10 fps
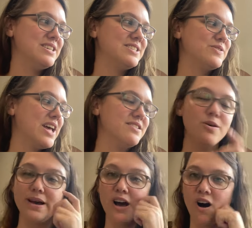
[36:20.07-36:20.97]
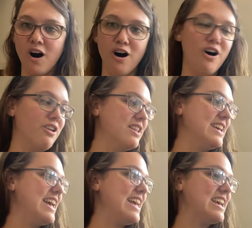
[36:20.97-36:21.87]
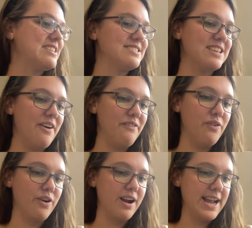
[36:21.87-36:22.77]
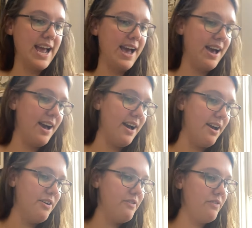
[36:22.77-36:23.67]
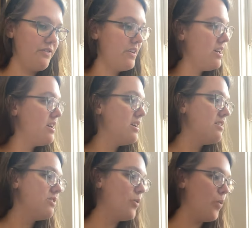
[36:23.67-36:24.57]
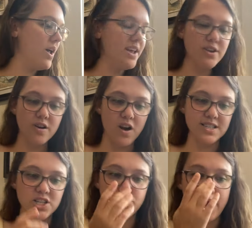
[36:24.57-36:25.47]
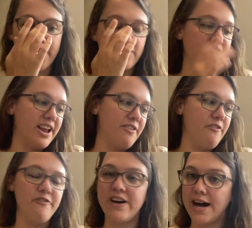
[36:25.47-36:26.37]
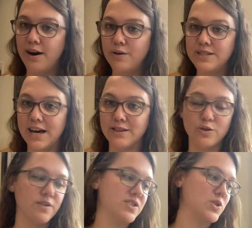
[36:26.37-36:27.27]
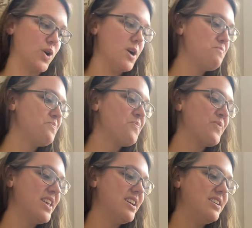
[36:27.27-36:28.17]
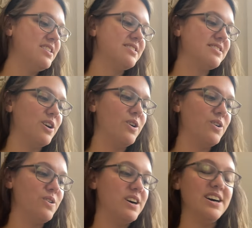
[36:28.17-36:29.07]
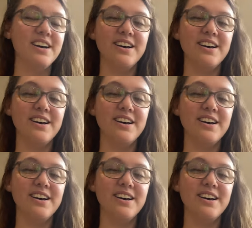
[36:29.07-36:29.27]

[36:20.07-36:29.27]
So that is all my haul, except for I have the one other cross stitch pattern that I found at the thrift store. So